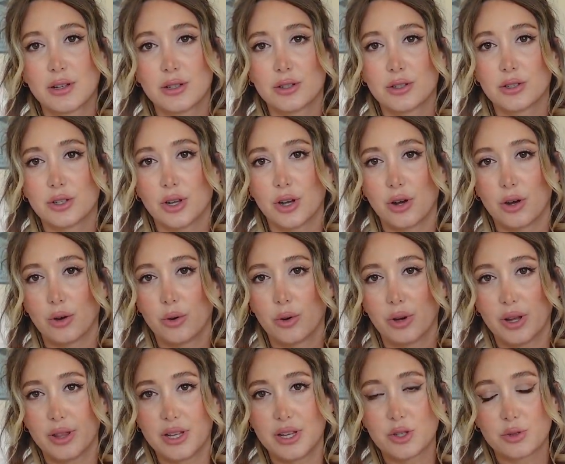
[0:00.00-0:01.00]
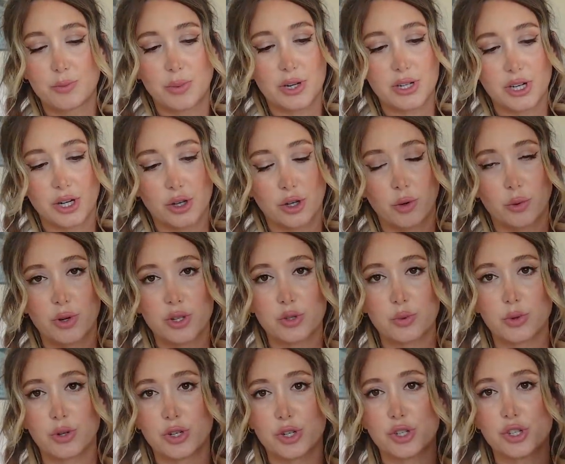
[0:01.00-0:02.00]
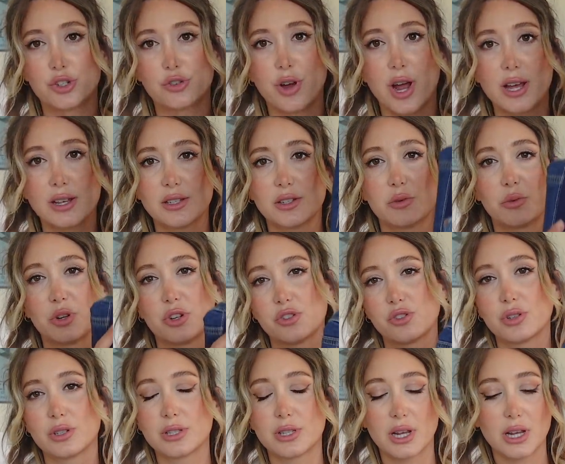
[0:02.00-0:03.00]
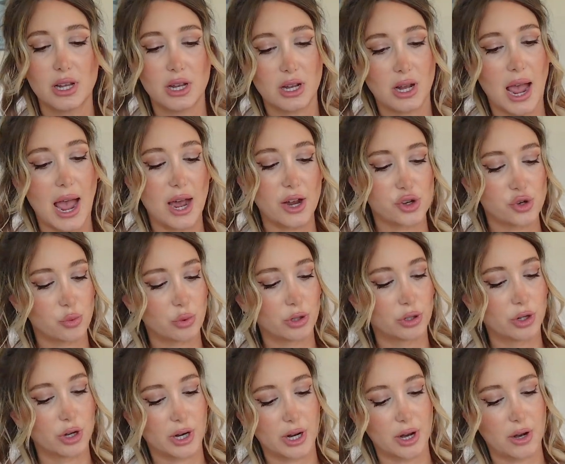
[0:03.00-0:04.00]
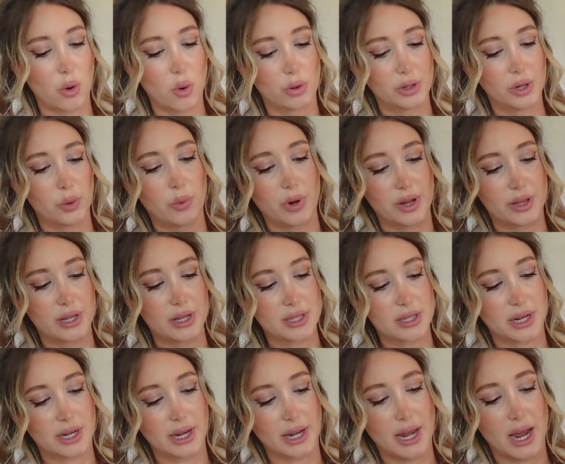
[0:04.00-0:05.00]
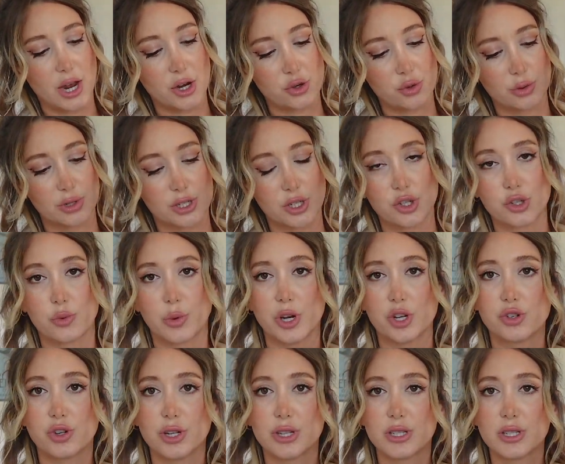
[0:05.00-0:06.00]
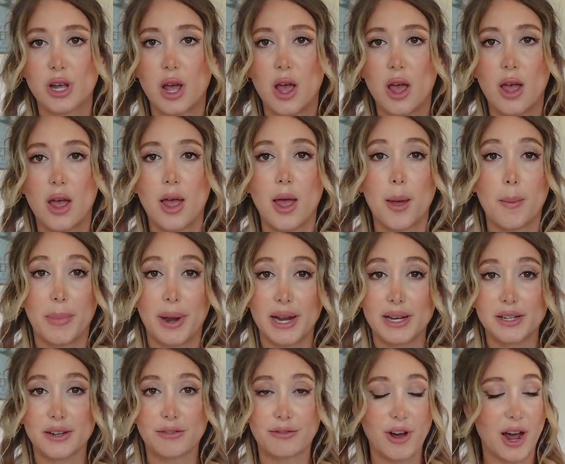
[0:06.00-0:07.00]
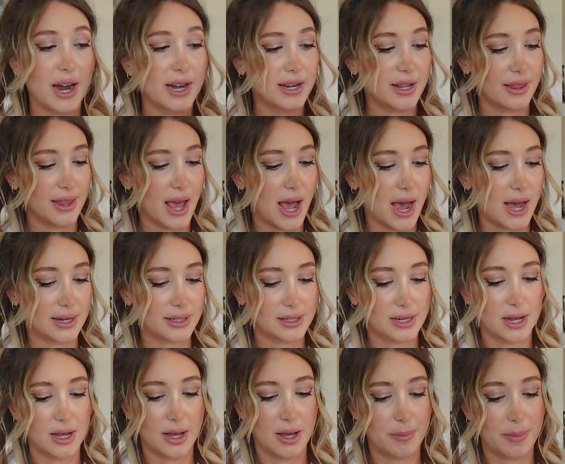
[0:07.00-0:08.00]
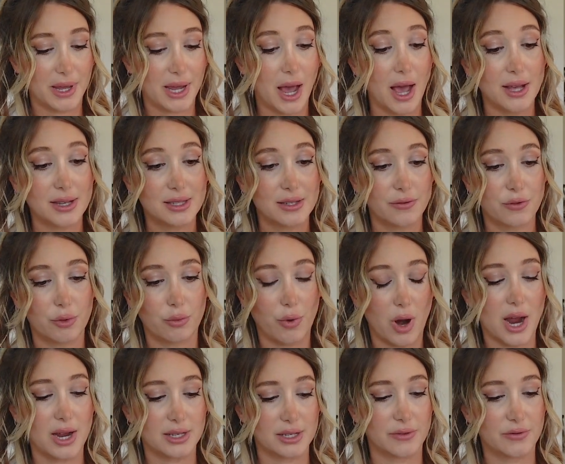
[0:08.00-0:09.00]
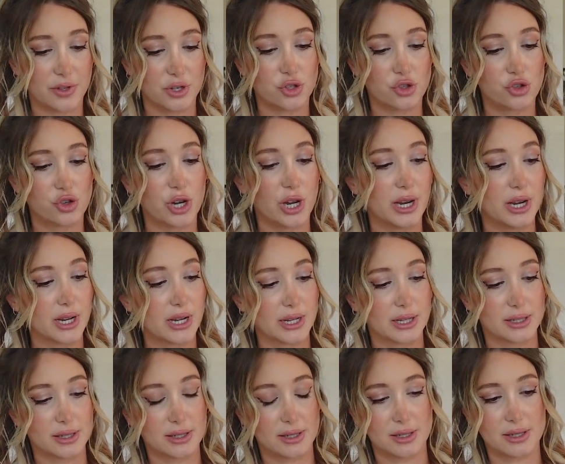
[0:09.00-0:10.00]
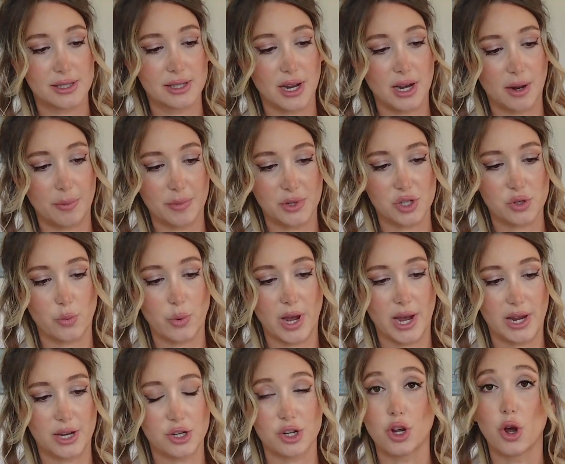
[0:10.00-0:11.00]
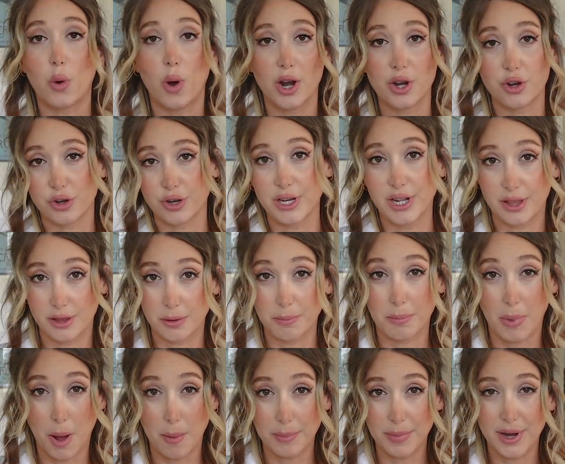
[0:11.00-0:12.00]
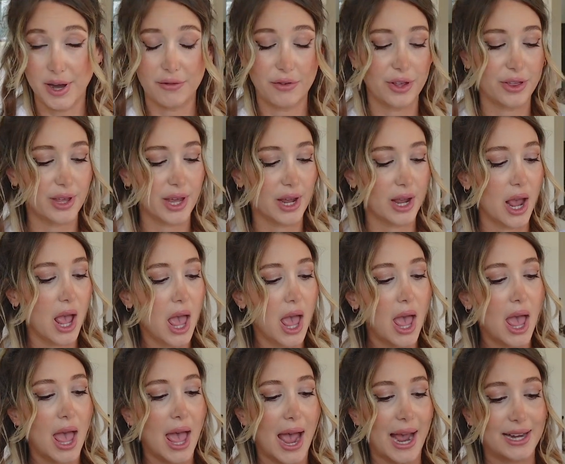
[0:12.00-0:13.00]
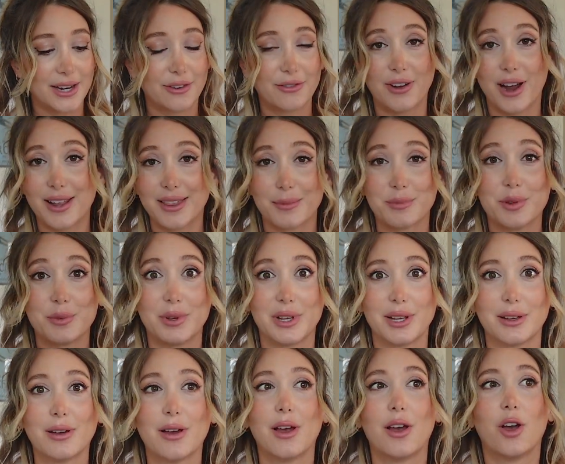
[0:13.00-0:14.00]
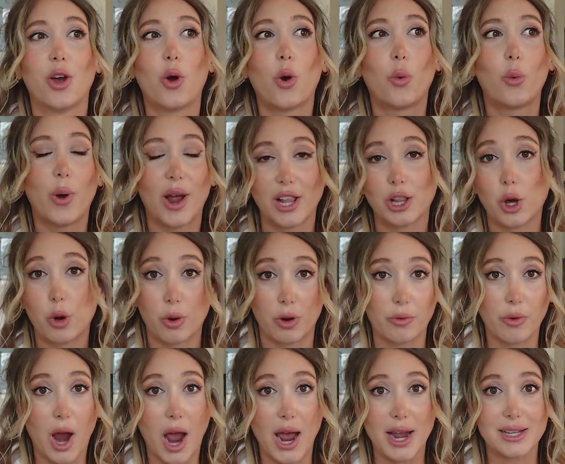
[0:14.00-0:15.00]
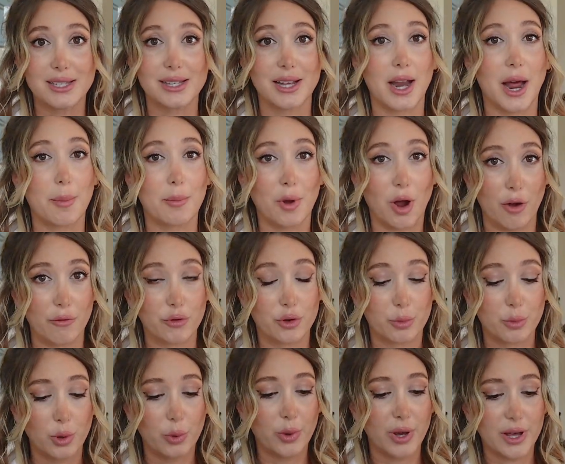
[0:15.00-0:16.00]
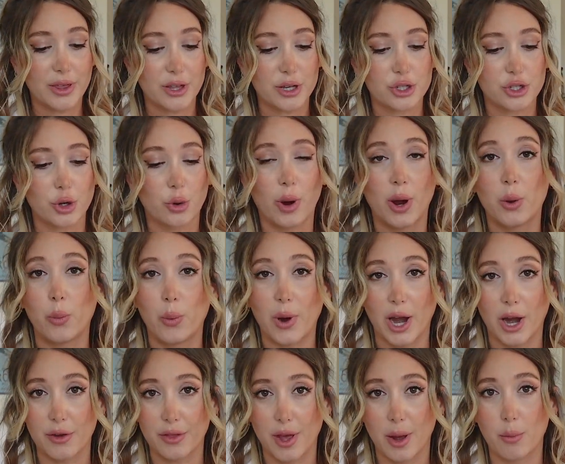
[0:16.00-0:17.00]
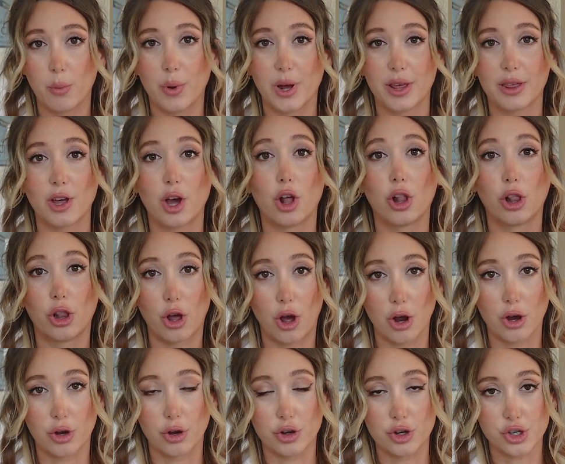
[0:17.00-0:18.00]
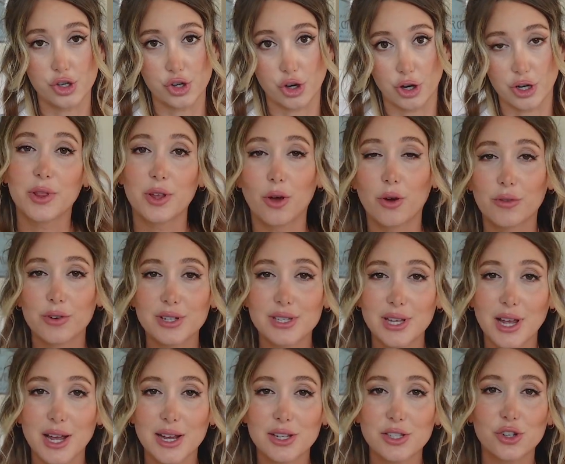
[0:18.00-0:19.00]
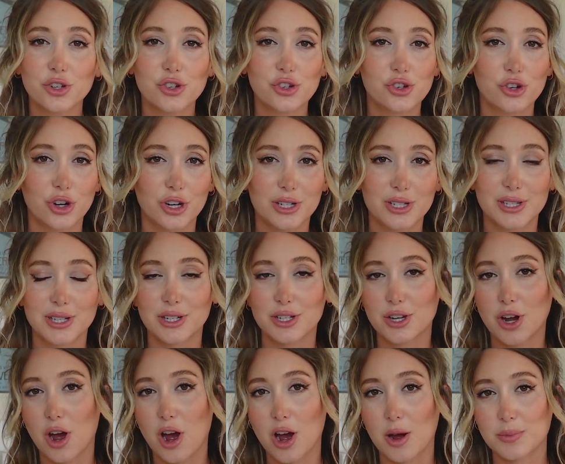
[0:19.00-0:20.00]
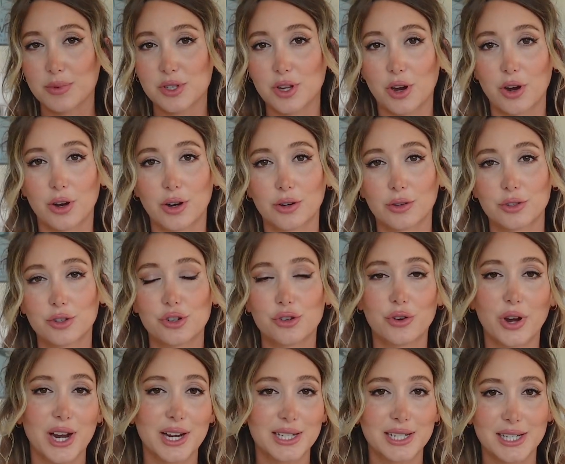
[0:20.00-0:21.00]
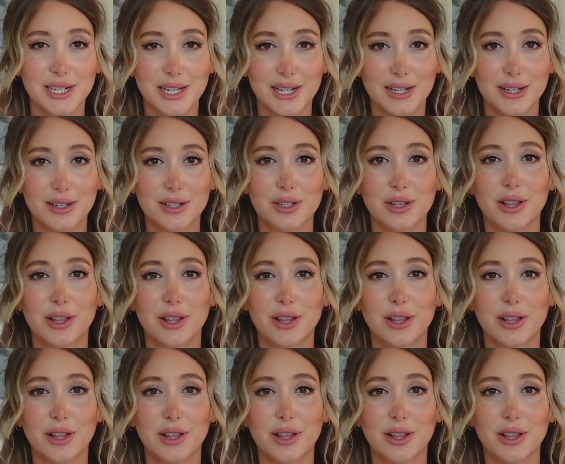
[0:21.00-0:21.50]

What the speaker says: So these particular ones were distressed, which is like a casual look. I'd only wear these like in casual situations. But I did find that because of the rise of this jean is set up this way to go underneath the bump and everything, I did find them to be way lower rise than I'm comfortable with, so I wear them with a longer shirt. The oversized shirts and tops are trending.